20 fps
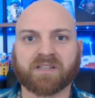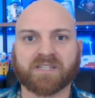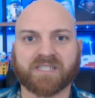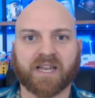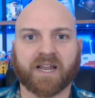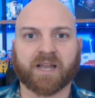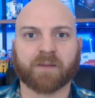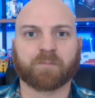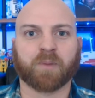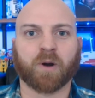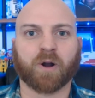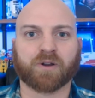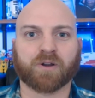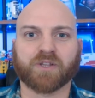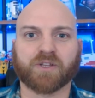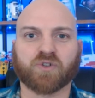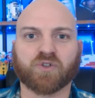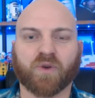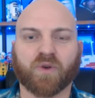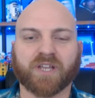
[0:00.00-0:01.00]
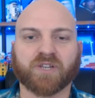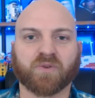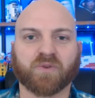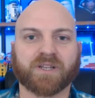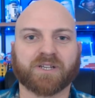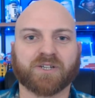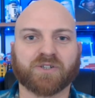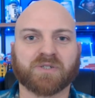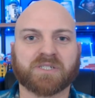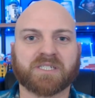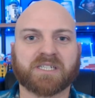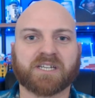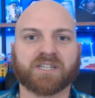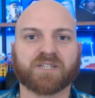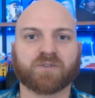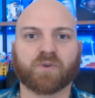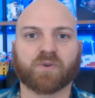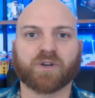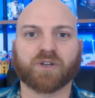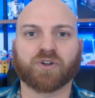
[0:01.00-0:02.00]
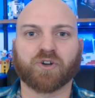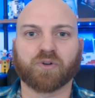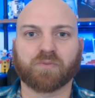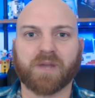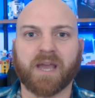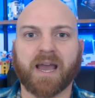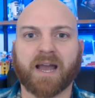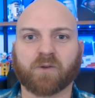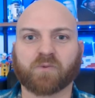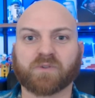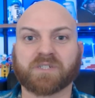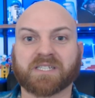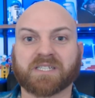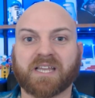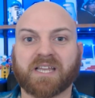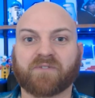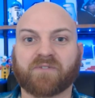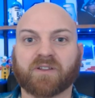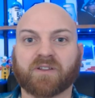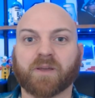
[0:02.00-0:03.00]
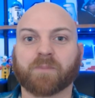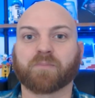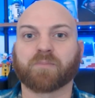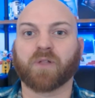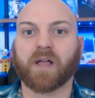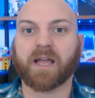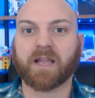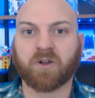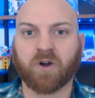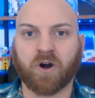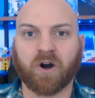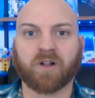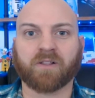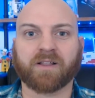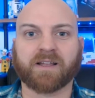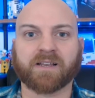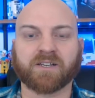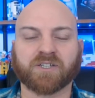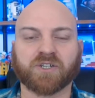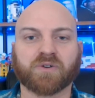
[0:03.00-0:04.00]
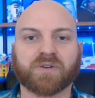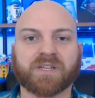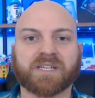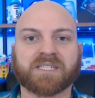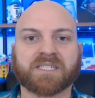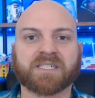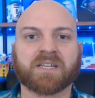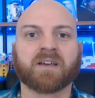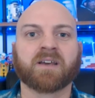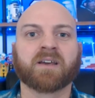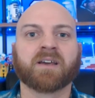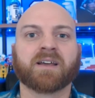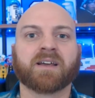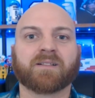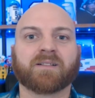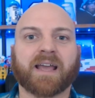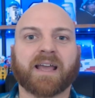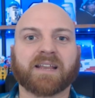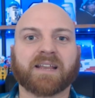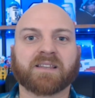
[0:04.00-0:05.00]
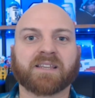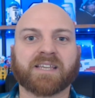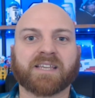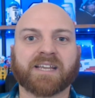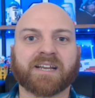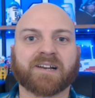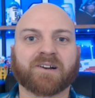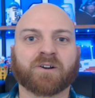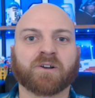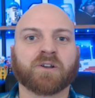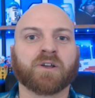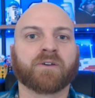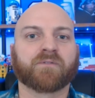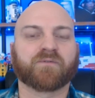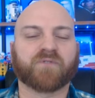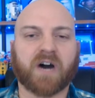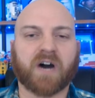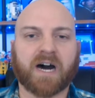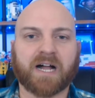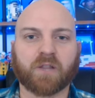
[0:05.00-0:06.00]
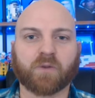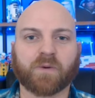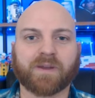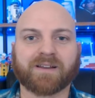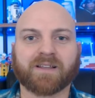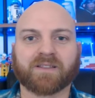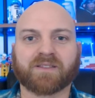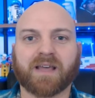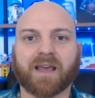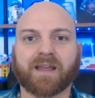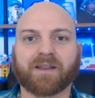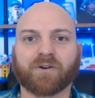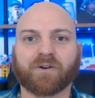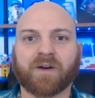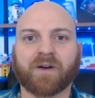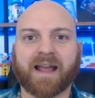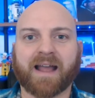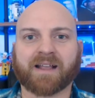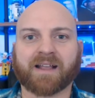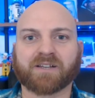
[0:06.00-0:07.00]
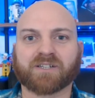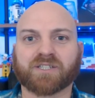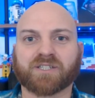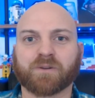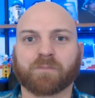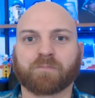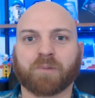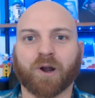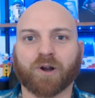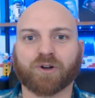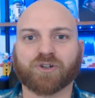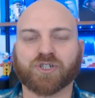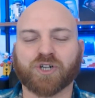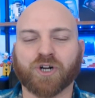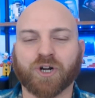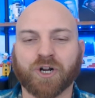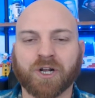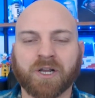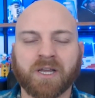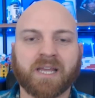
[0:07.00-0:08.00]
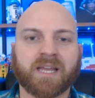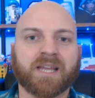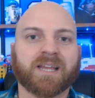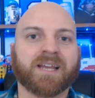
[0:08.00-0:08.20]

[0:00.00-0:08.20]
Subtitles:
the second part of the 2022 season when Kubiak was given the play calling duties late in the year following Nathaniel Hackett's departure.